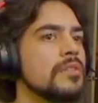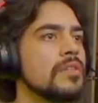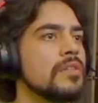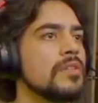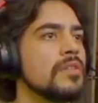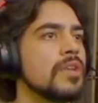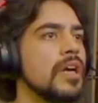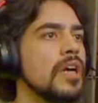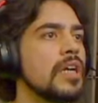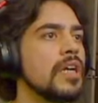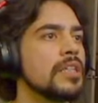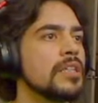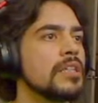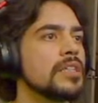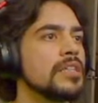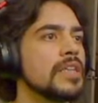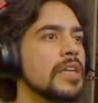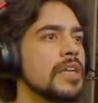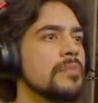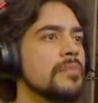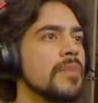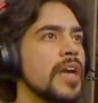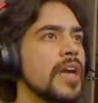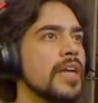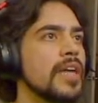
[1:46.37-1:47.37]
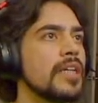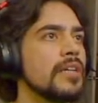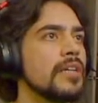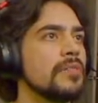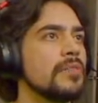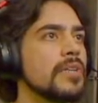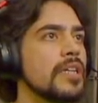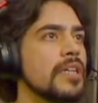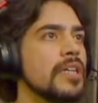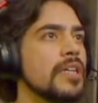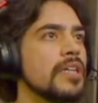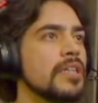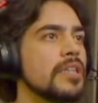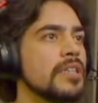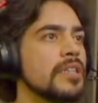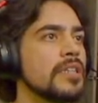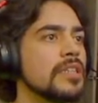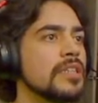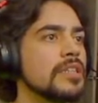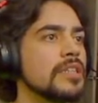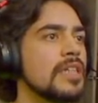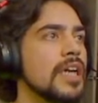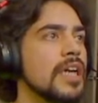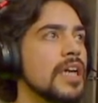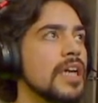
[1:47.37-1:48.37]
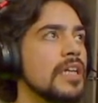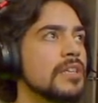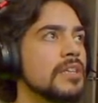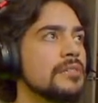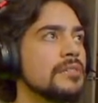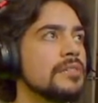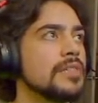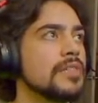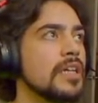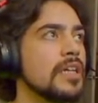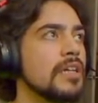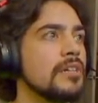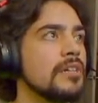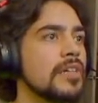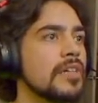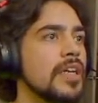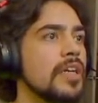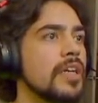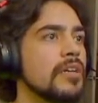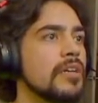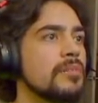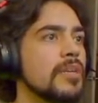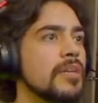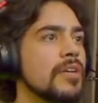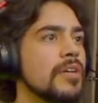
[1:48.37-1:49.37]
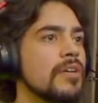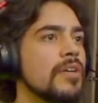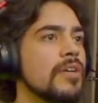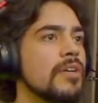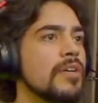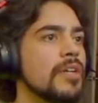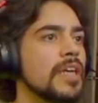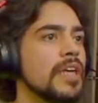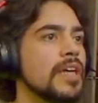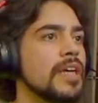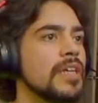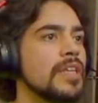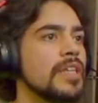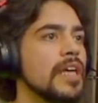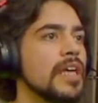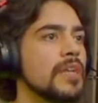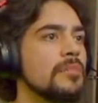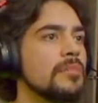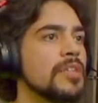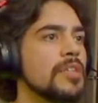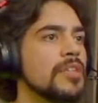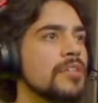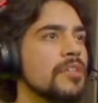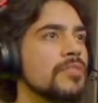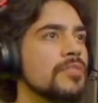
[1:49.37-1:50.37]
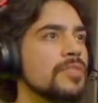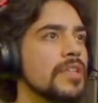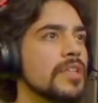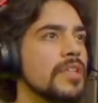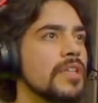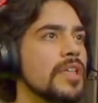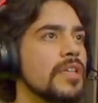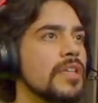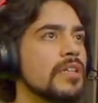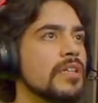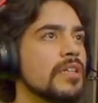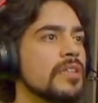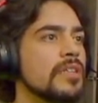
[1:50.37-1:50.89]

I'll just stay back here working on this guy. I don't care about all that damage over there.